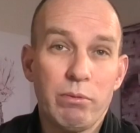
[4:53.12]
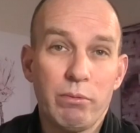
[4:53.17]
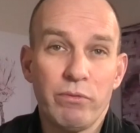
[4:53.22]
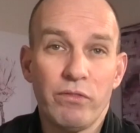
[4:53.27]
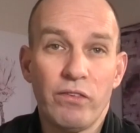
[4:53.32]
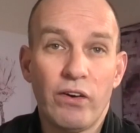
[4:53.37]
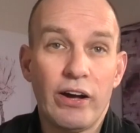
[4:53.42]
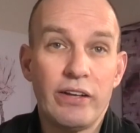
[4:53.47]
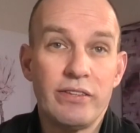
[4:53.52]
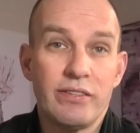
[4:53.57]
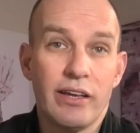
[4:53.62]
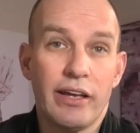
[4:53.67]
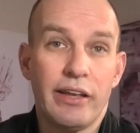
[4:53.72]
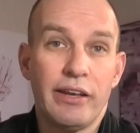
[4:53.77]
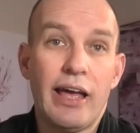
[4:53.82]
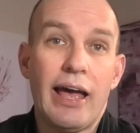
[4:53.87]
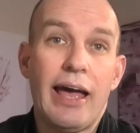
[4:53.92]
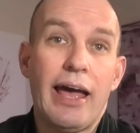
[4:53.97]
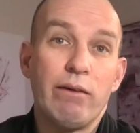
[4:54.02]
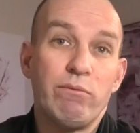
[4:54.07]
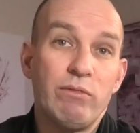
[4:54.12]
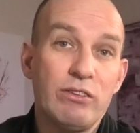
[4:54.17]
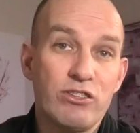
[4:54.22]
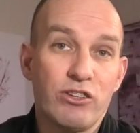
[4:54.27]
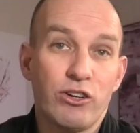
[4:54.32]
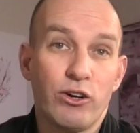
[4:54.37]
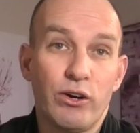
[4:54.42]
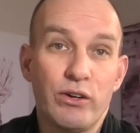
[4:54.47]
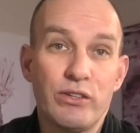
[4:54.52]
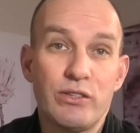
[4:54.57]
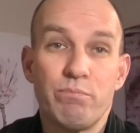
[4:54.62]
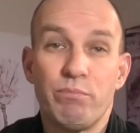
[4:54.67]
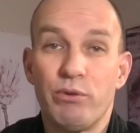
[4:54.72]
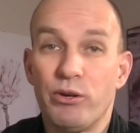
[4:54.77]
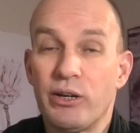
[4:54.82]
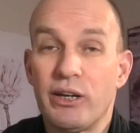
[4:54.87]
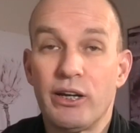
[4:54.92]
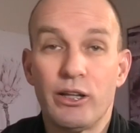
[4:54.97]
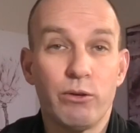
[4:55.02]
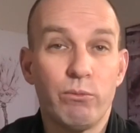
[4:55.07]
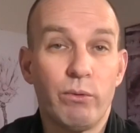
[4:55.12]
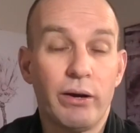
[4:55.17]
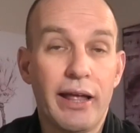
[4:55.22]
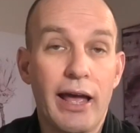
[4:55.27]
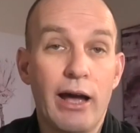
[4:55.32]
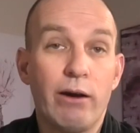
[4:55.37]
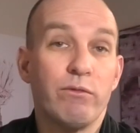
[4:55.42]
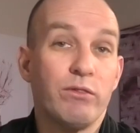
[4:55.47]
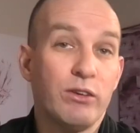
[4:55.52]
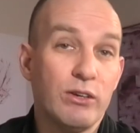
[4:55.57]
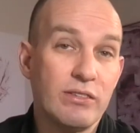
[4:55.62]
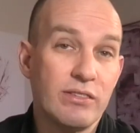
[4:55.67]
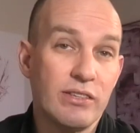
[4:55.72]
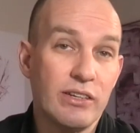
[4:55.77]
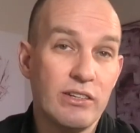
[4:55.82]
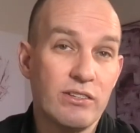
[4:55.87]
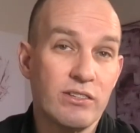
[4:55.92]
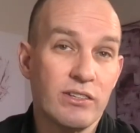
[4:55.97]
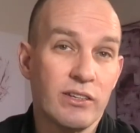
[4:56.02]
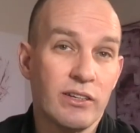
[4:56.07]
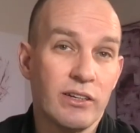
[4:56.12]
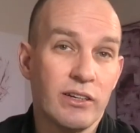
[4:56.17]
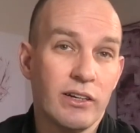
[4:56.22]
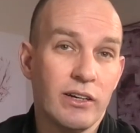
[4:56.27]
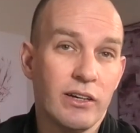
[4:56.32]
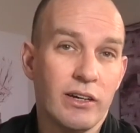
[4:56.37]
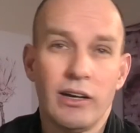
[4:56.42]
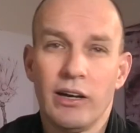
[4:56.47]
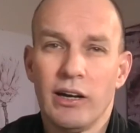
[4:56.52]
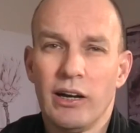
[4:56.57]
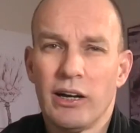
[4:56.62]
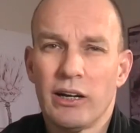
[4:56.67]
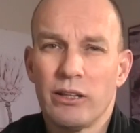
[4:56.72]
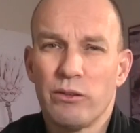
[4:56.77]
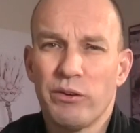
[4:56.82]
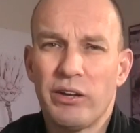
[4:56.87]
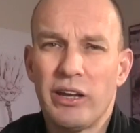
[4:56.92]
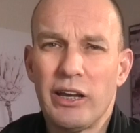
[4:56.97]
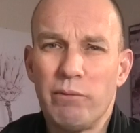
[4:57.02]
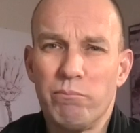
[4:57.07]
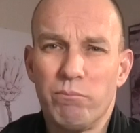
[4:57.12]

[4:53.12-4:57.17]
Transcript: provides an average cost per kilowatt hour of usage. Looking at